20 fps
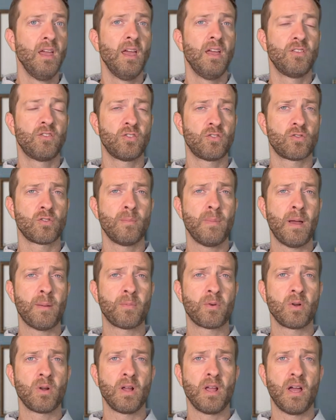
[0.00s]
Just
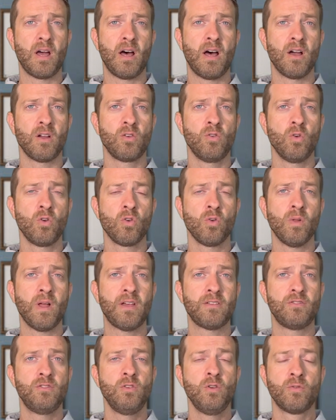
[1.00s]
remember, uh, Google
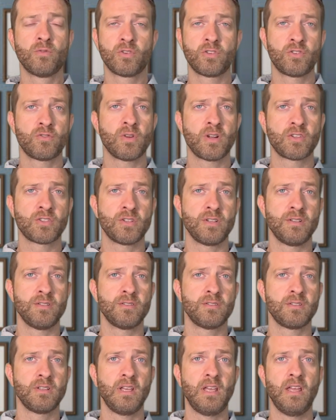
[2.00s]
has new
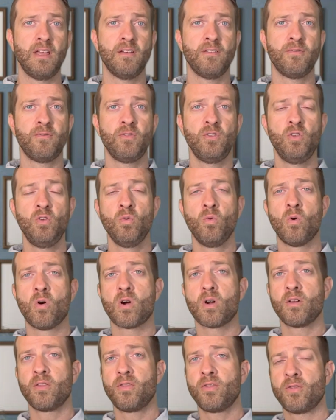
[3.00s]
restrictions. If you
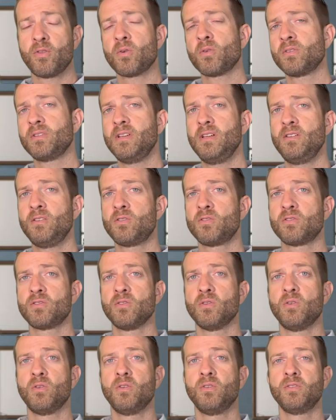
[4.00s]
are 13
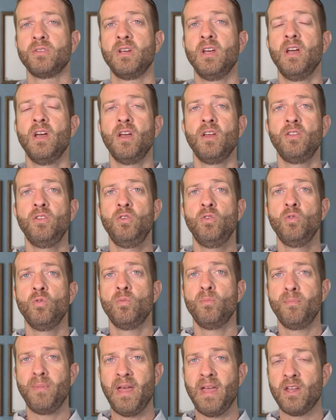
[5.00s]
years old,
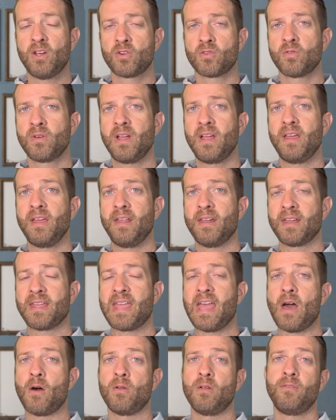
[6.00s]
you may create an
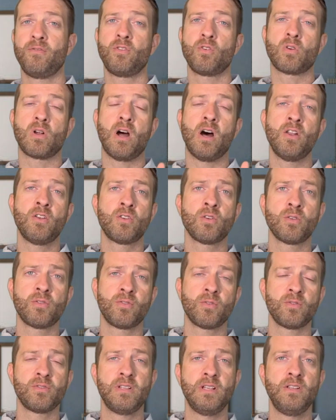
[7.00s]
account. If you're under
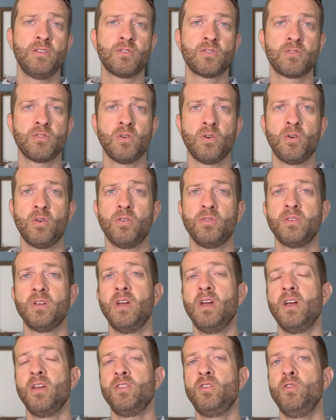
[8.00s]
13 years old,
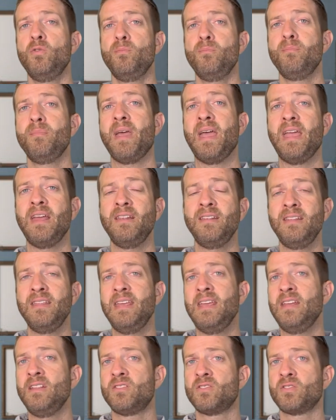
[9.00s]
you may
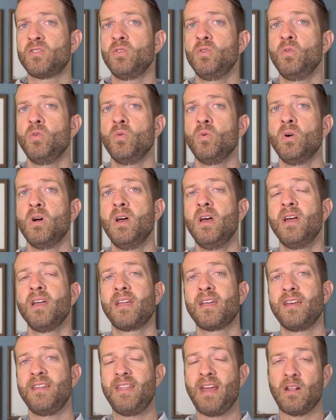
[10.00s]
need to
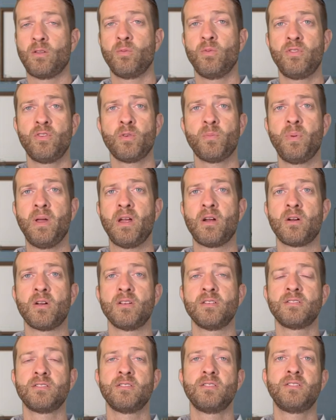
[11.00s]
connect with your
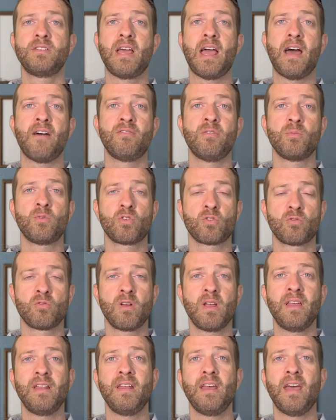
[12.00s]
parents to have them
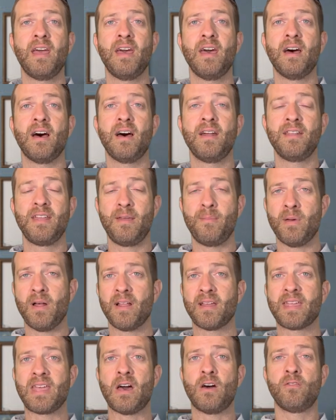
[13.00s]
create a, uh, an
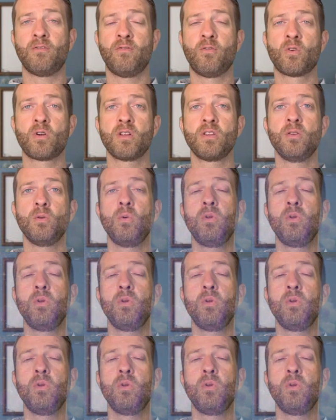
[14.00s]
email account for you